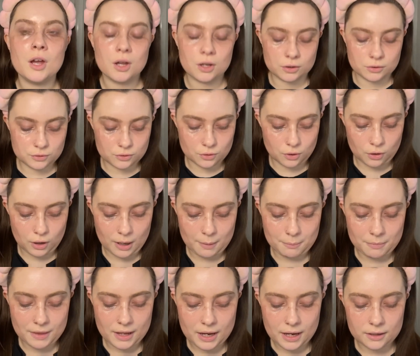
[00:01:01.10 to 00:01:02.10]
So I'm
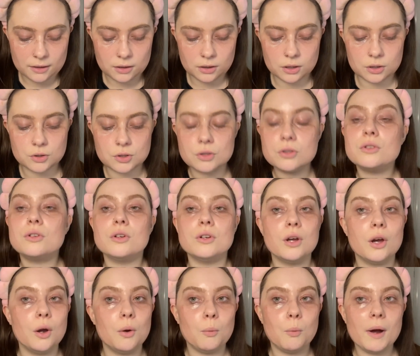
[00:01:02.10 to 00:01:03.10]
then just
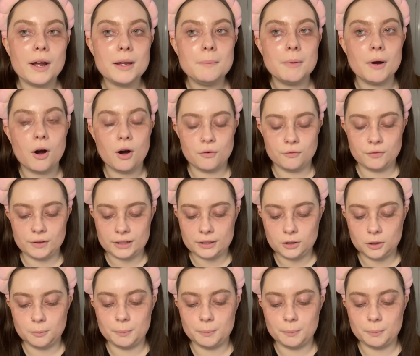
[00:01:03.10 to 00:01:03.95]
gonna wipe it off a little